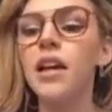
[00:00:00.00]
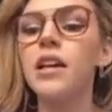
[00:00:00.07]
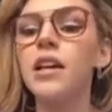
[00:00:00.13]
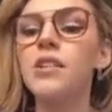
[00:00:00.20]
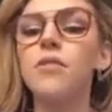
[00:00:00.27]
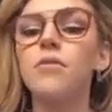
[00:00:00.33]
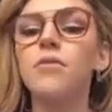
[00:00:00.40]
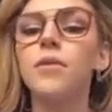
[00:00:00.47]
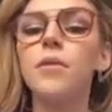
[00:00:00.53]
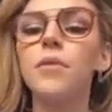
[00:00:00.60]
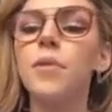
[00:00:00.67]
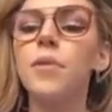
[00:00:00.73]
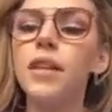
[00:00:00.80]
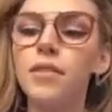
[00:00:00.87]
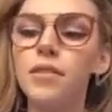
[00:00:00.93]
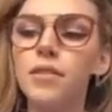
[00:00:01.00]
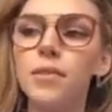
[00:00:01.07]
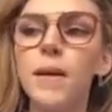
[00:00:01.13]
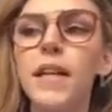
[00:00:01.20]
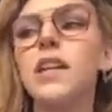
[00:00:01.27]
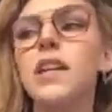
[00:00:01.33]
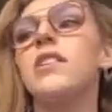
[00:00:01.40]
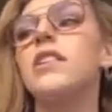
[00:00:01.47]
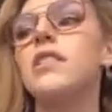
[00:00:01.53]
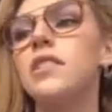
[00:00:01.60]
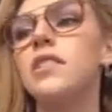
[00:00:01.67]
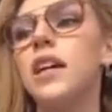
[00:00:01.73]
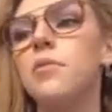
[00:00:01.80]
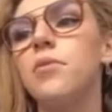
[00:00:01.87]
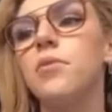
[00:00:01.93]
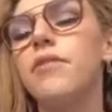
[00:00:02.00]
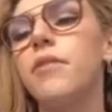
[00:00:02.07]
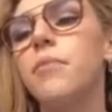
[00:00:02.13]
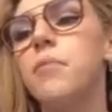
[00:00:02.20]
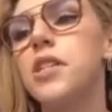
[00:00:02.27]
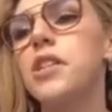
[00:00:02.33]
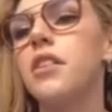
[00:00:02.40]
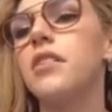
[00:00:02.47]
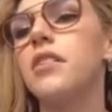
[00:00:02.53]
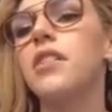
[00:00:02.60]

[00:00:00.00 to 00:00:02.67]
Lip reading: So we would be spending a lot of time away from each other.